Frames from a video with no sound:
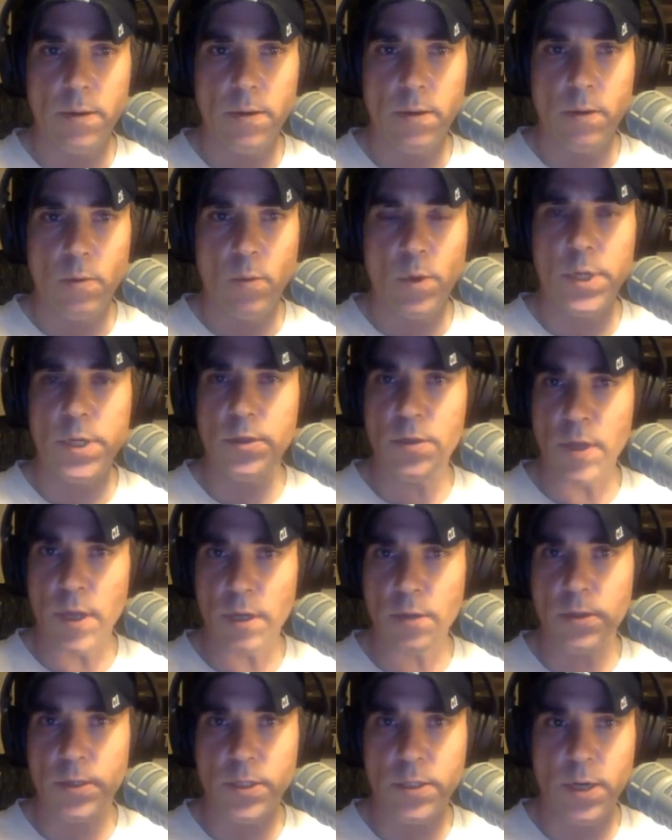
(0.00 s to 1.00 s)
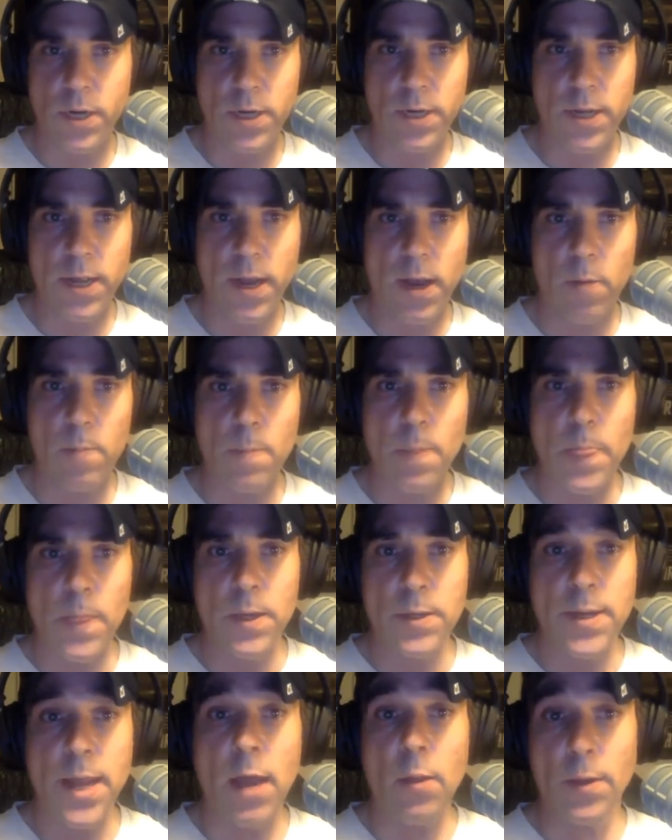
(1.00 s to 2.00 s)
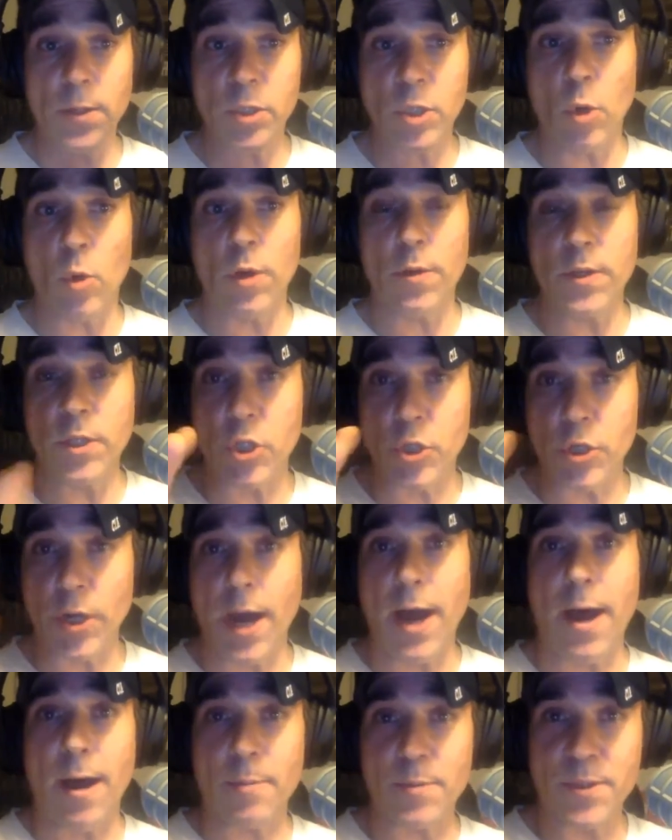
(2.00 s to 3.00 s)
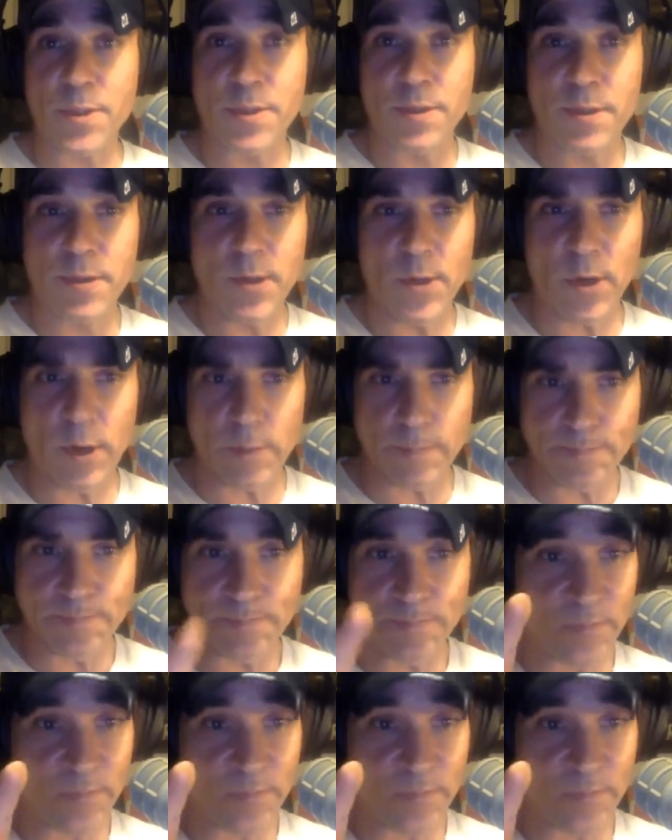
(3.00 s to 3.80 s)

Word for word: what do you think of the study now? Now, let's go into the jobs here.